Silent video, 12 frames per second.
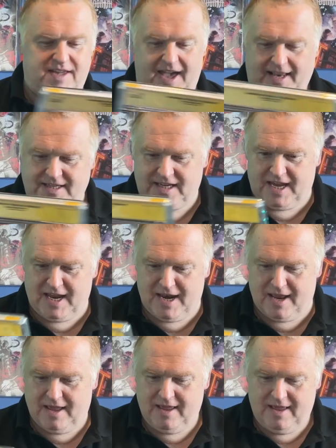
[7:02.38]
gets
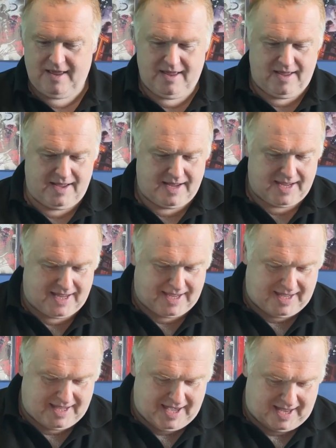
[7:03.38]
in
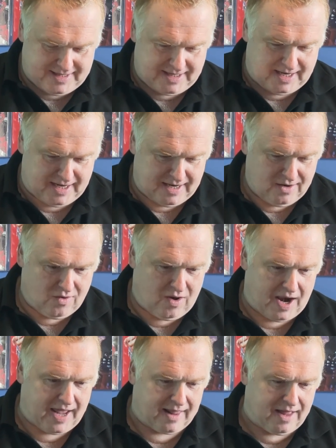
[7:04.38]
get in oh i like